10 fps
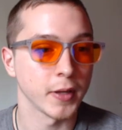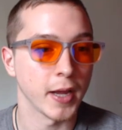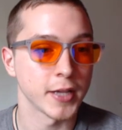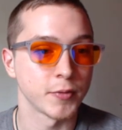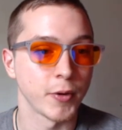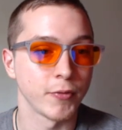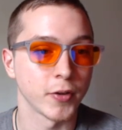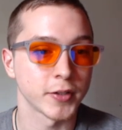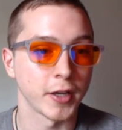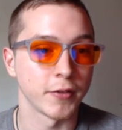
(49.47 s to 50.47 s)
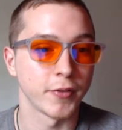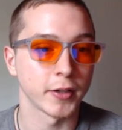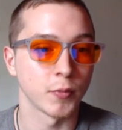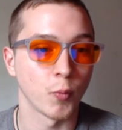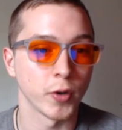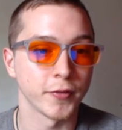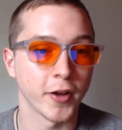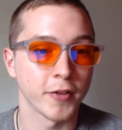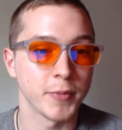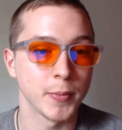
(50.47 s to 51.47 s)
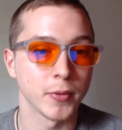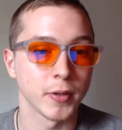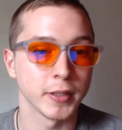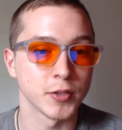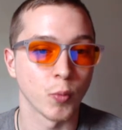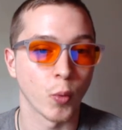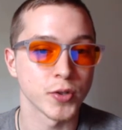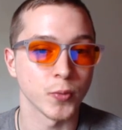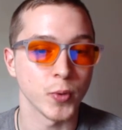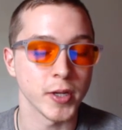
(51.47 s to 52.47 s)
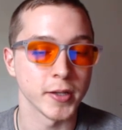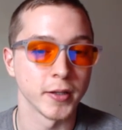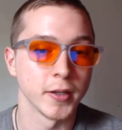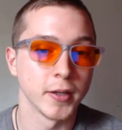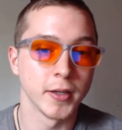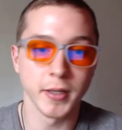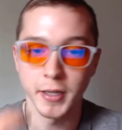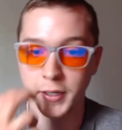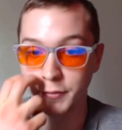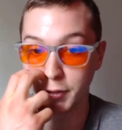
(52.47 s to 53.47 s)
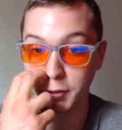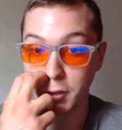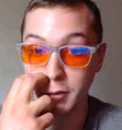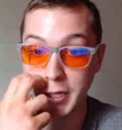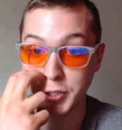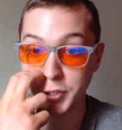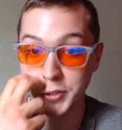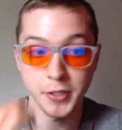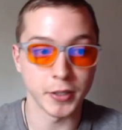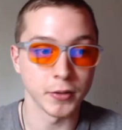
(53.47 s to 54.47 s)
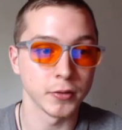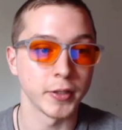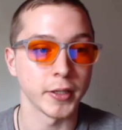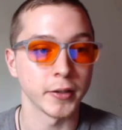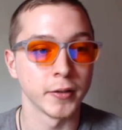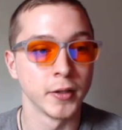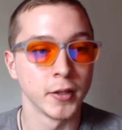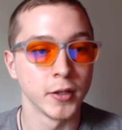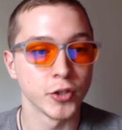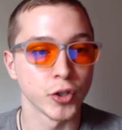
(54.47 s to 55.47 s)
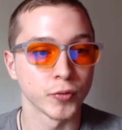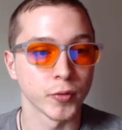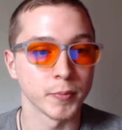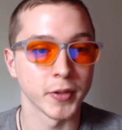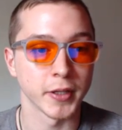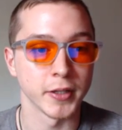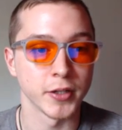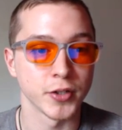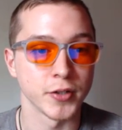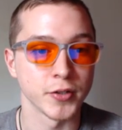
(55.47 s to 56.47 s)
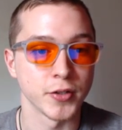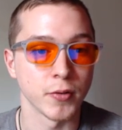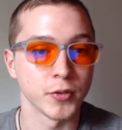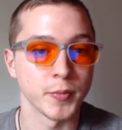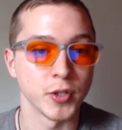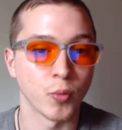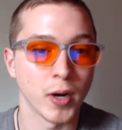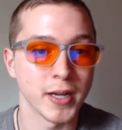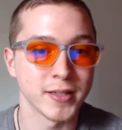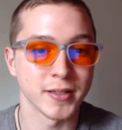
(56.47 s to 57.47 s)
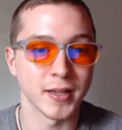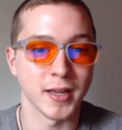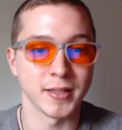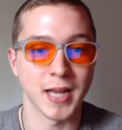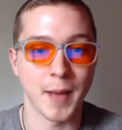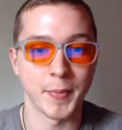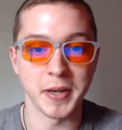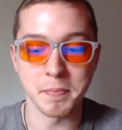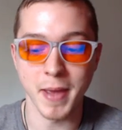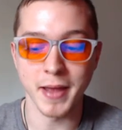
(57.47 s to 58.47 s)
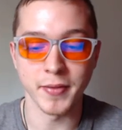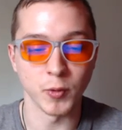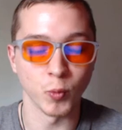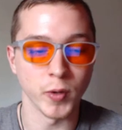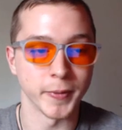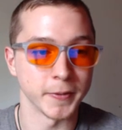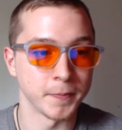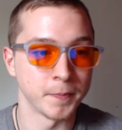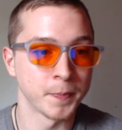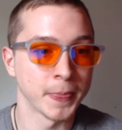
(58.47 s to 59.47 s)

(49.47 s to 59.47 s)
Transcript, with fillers: Acid reflux can affect 1 in 5 people at least once a week. It can affect all ages, including children, but the condition is known to be twice as common in men than women.